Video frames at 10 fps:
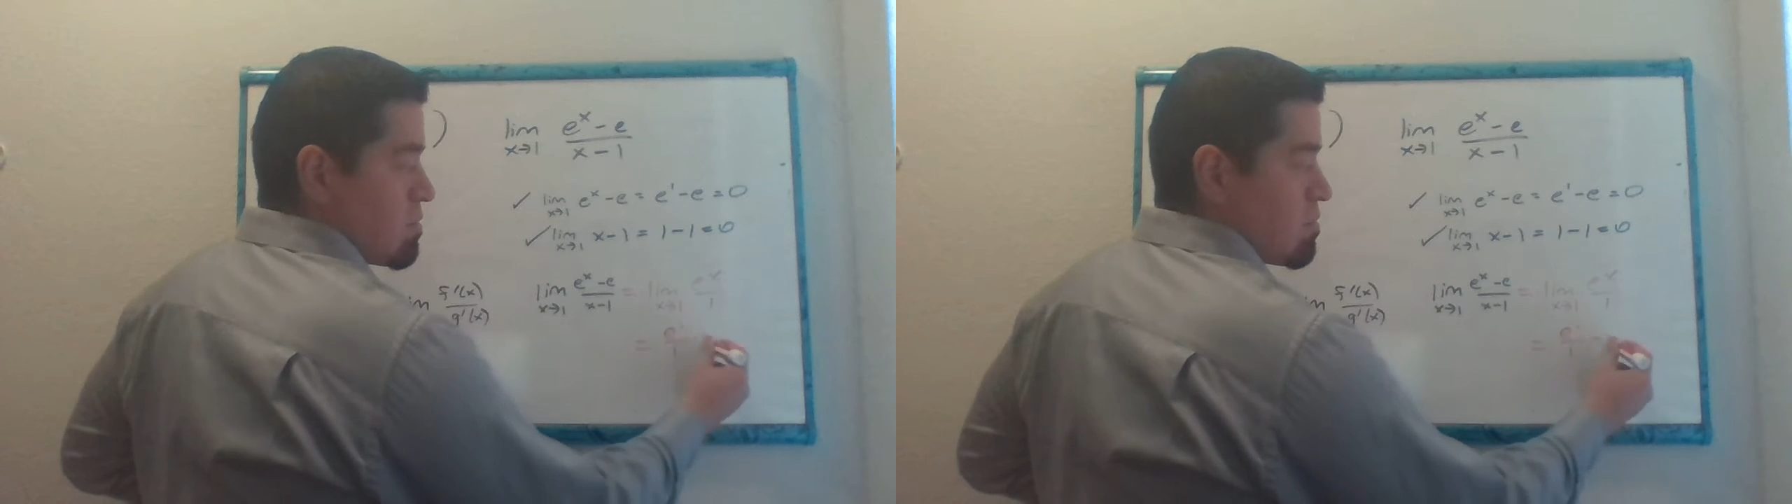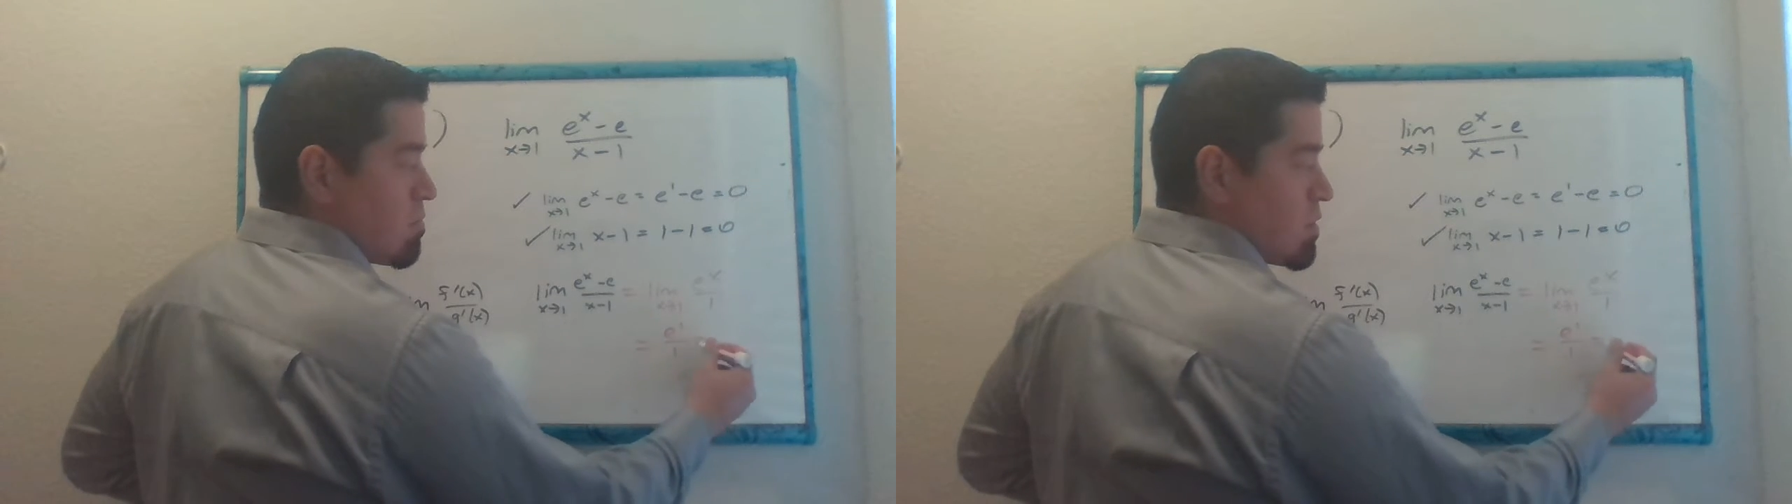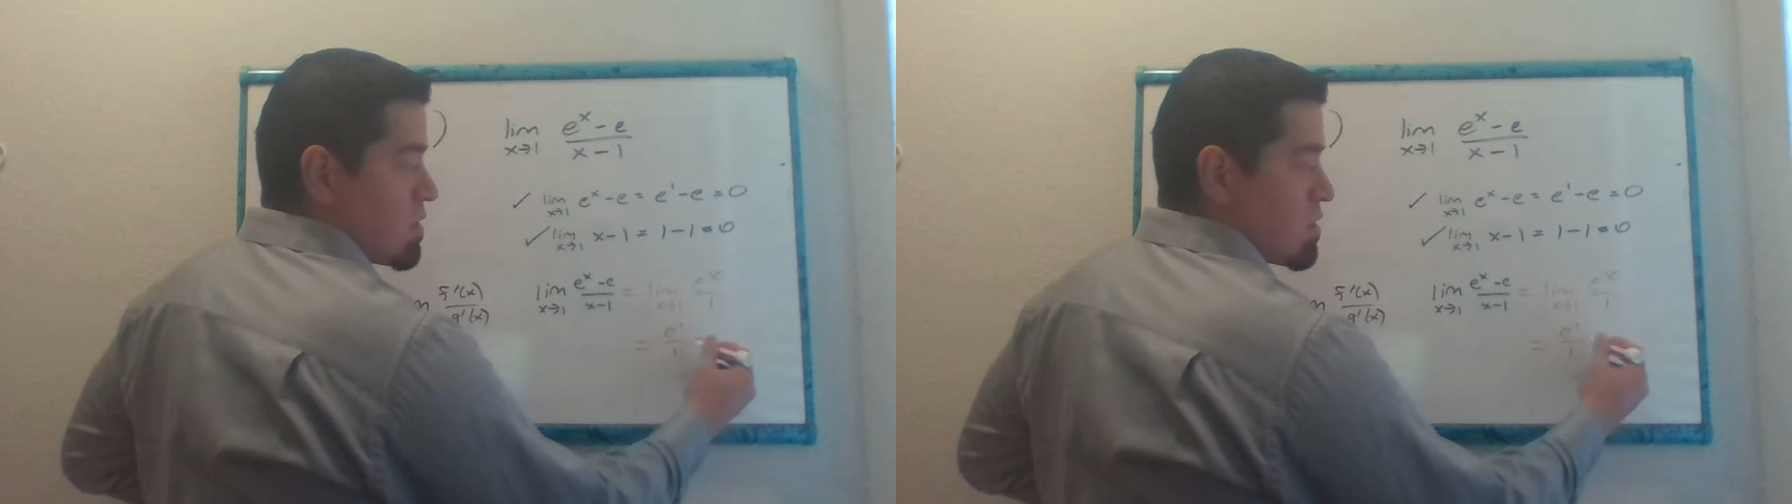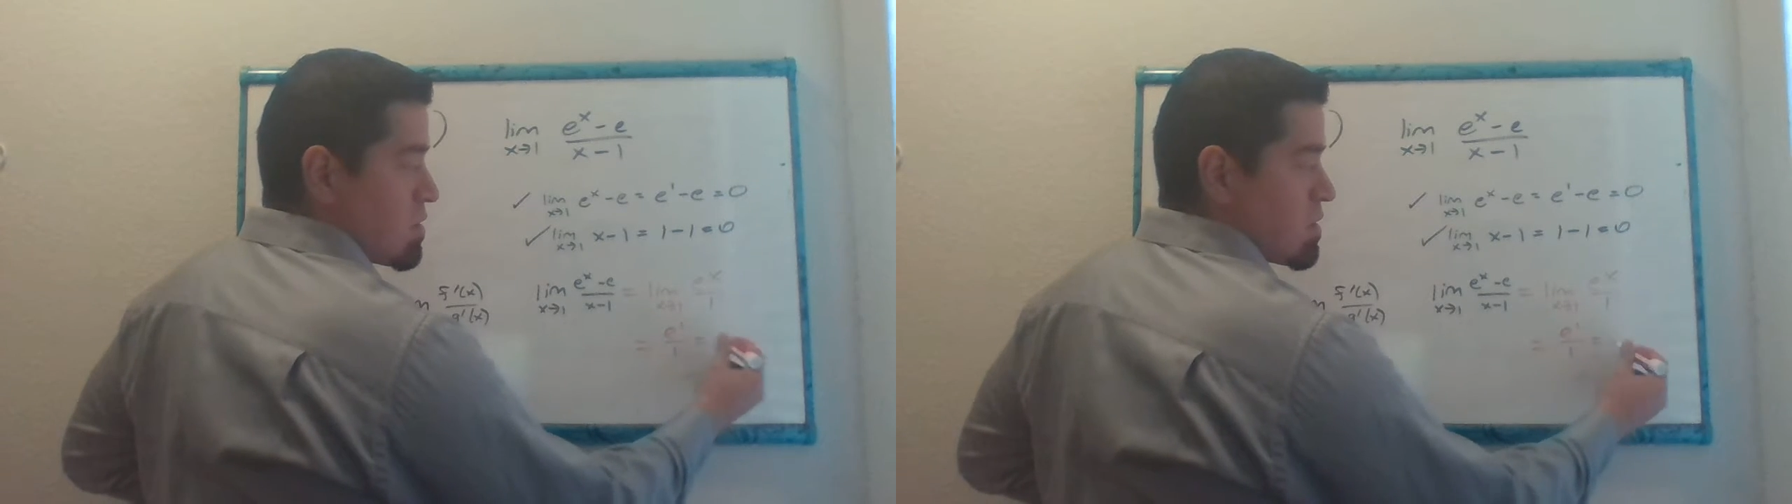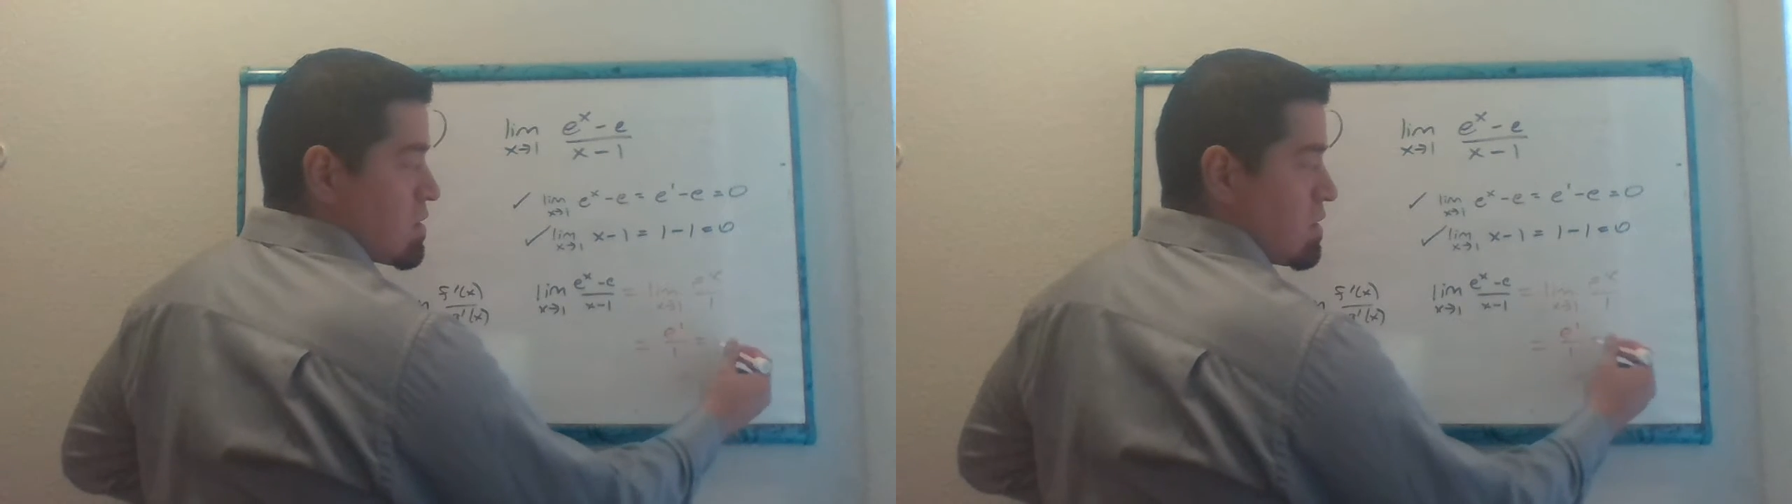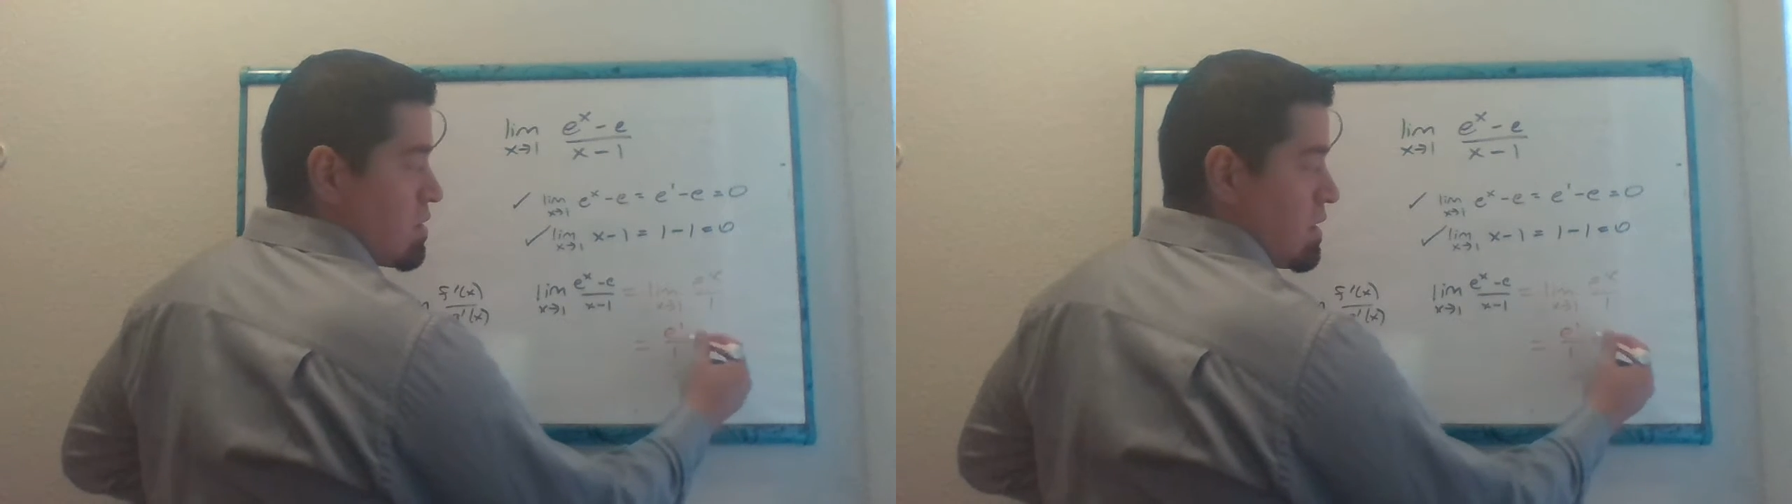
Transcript: which is